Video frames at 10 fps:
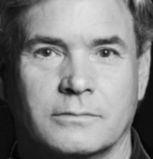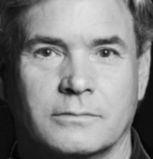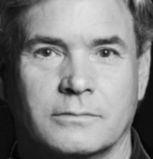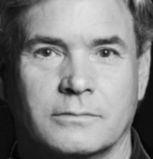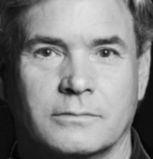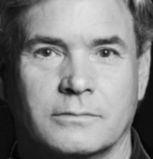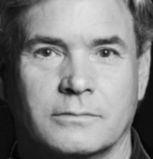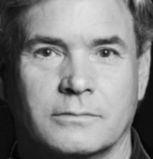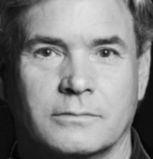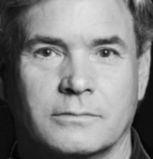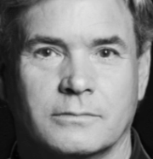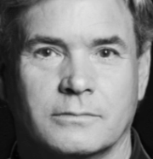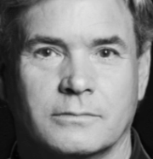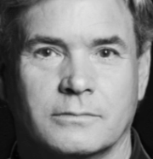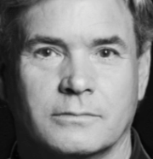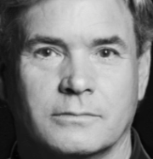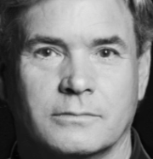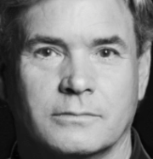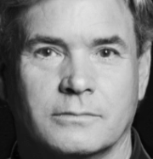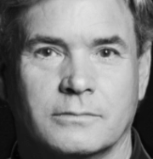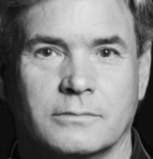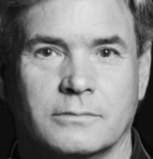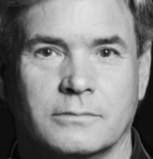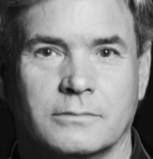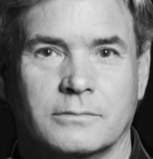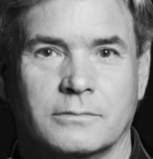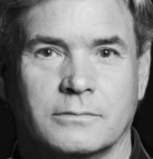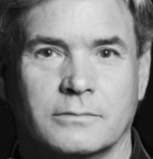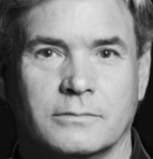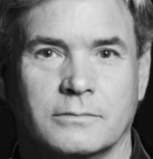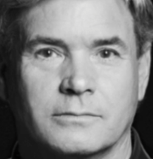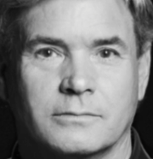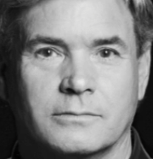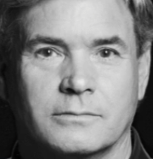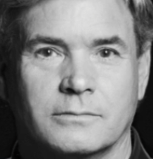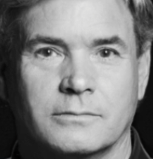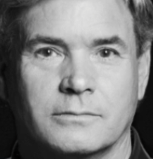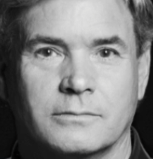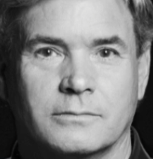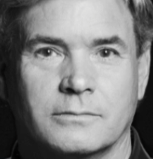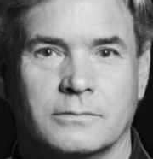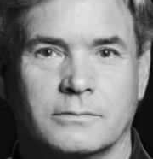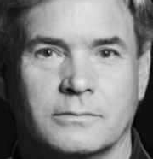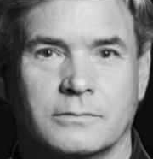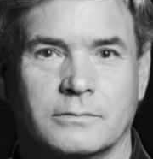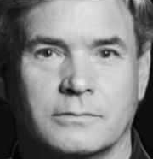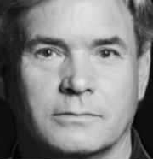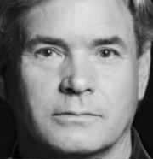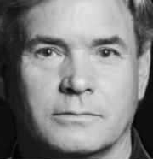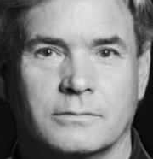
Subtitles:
This is a still picture; no speech is visible.